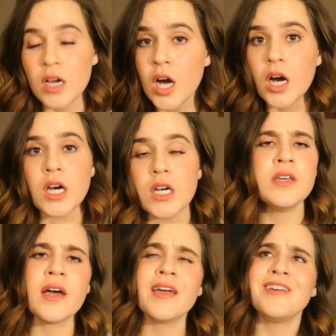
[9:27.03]
A car.
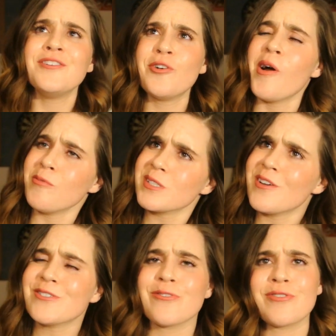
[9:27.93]
Yeah, hey, you know, I was
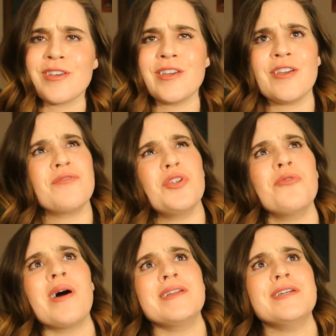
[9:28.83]
also thinking of
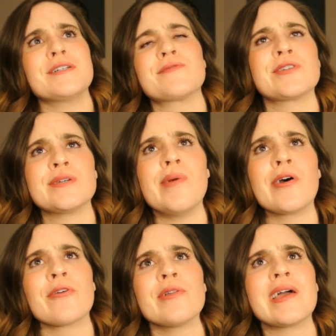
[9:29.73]
new ideas for
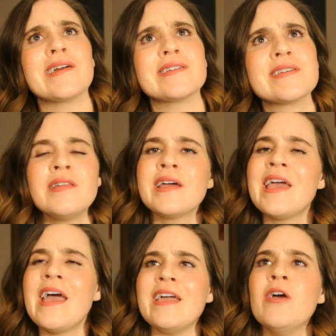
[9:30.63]
Tomorrowland. Like,
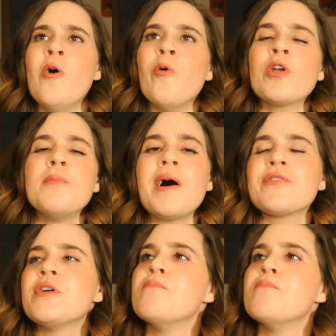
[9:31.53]
hey, what about the